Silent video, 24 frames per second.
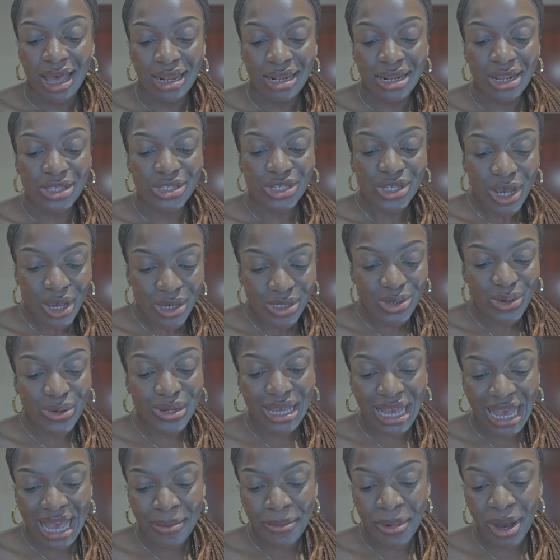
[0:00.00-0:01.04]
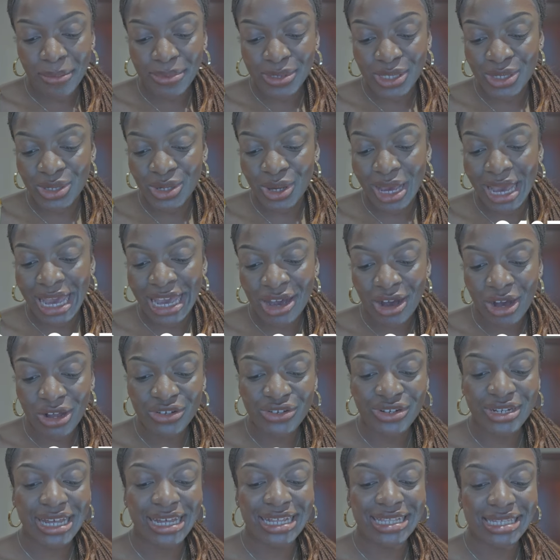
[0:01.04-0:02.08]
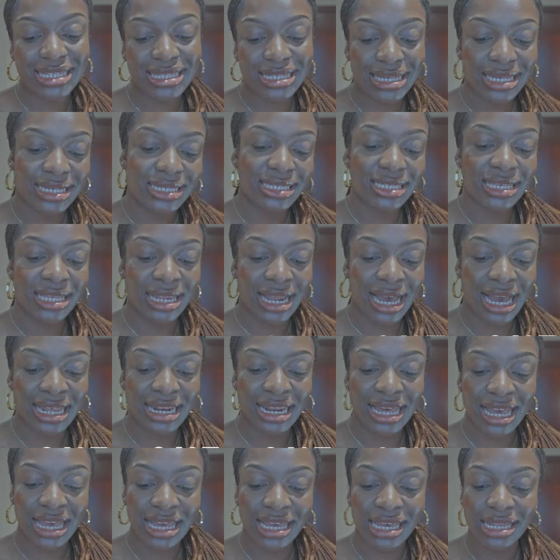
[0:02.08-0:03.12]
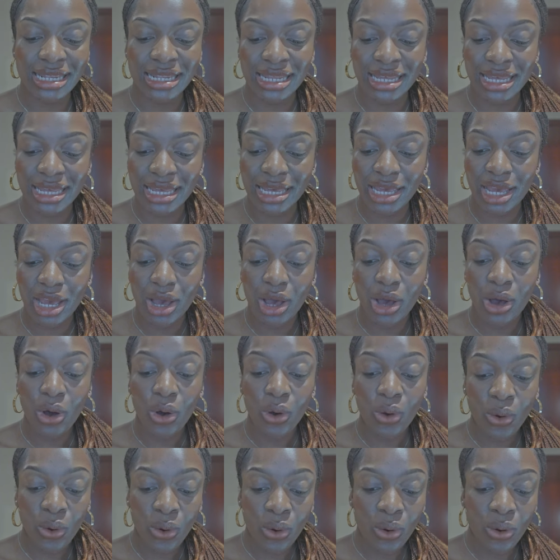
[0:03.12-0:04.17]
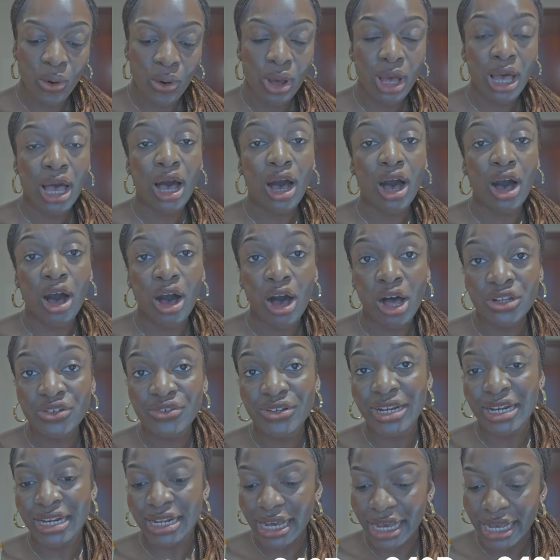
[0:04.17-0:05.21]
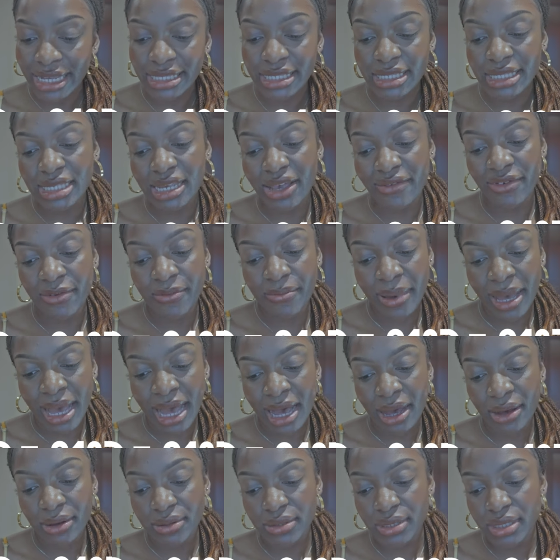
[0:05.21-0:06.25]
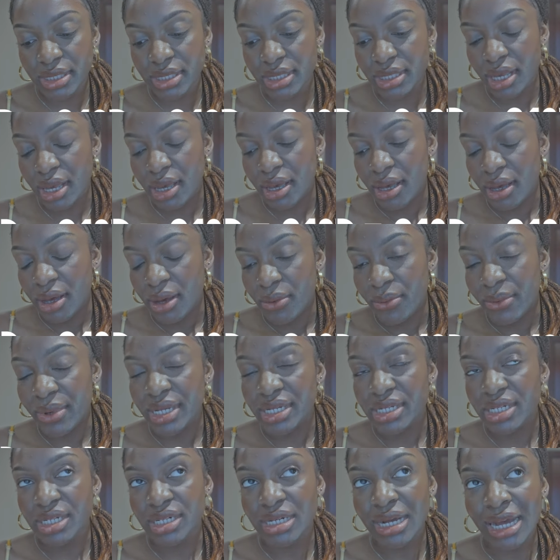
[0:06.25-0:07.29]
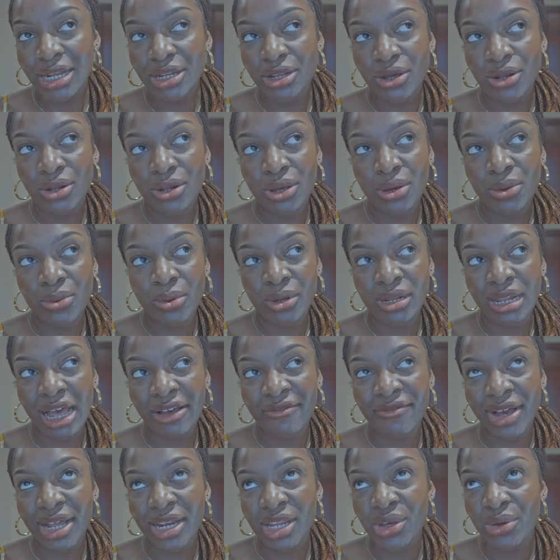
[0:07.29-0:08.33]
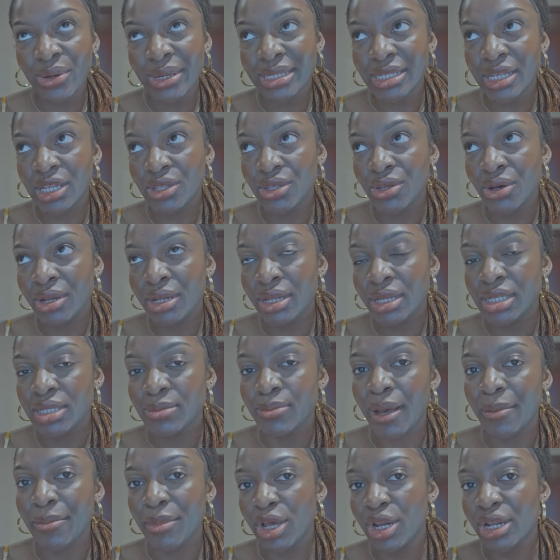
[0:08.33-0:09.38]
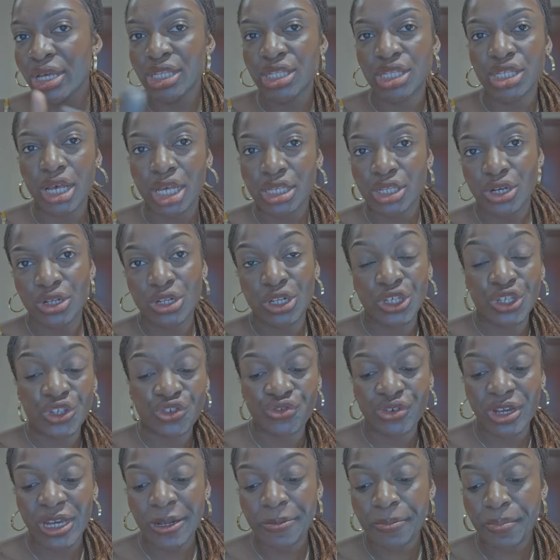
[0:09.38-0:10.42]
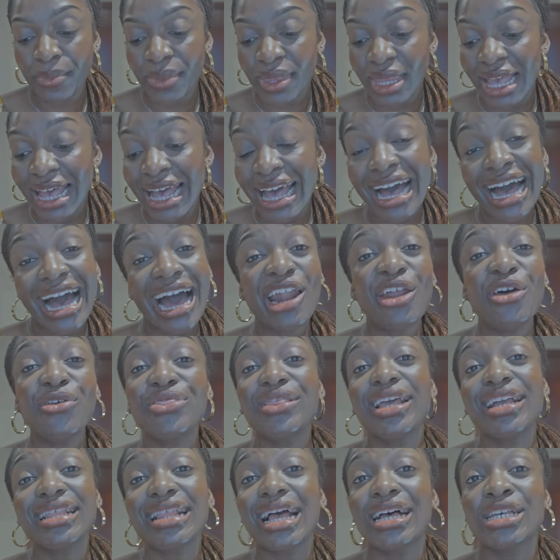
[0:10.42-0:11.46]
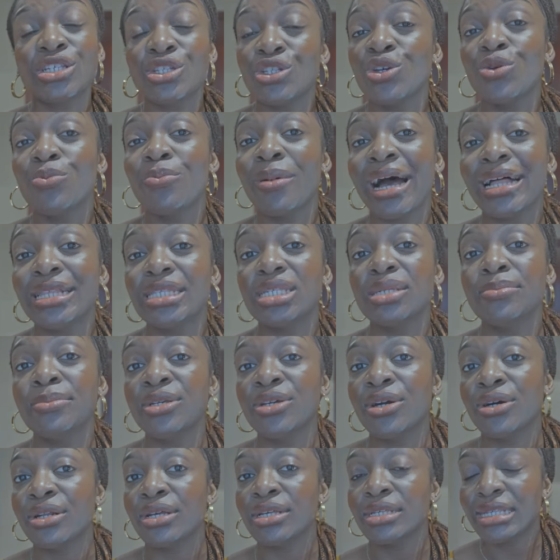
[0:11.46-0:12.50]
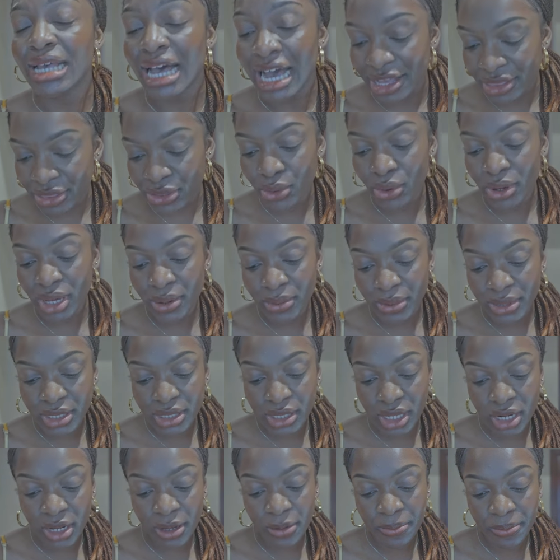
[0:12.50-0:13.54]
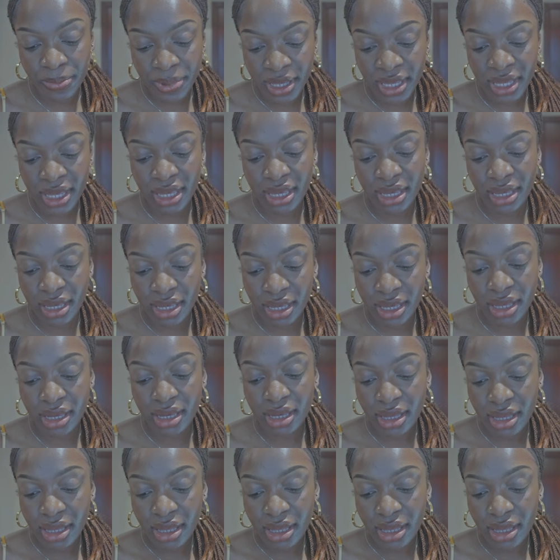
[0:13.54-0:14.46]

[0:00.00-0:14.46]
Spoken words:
the total came up to 869 AED or £187, which I don't know what that value is in dollars, but I'm gonna insert it on the screen. I don't think that's too bad, to be honest. I thought it was gonna be